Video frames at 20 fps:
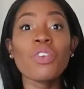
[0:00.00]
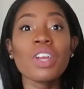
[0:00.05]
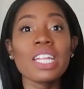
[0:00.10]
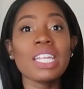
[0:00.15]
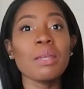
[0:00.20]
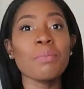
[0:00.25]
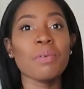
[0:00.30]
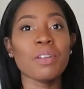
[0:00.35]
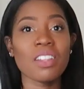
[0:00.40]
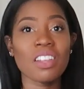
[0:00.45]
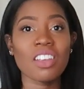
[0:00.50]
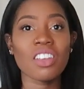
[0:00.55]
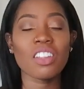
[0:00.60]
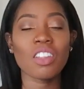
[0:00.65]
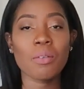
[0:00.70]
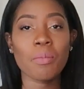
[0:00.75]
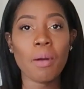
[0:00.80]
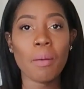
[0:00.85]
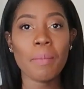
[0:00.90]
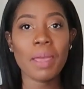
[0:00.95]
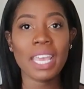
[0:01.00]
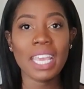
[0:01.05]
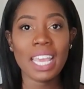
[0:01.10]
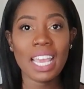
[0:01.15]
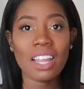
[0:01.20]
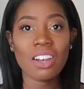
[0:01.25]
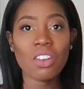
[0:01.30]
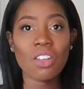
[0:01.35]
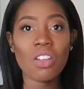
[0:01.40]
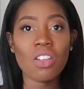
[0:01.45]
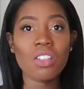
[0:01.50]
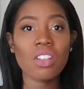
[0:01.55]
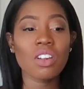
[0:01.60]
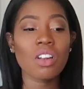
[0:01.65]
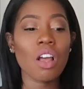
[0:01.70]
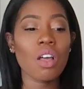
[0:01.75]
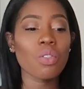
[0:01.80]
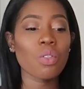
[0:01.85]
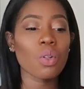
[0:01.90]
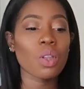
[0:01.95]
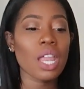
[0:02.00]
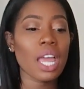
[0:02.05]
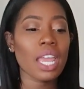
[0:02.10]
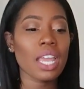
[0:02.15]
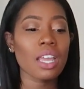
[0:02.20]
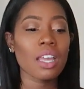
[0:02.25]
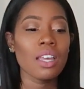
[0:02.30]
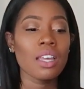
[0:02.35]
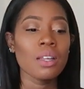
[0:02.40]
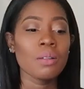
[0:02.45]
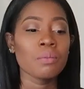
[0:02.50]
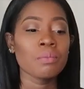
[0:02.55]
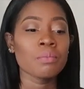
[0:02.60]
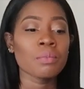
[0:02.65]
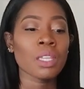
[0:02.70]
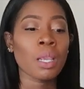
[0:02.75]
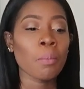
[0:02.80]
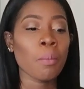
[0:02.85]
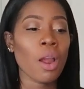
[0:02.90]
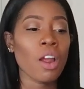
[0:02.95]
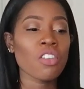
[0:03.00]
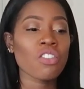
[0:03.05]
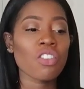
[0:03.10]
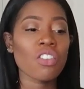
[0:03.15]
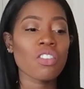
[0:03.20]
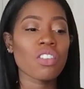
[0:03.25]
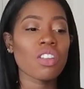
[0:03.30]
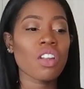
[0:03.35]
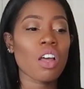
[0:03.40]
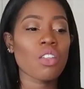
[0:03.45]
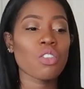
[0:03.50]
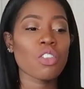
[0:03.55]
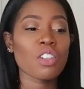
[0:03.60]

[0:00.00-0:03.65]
really particular about my candles, and although like Marshalls and all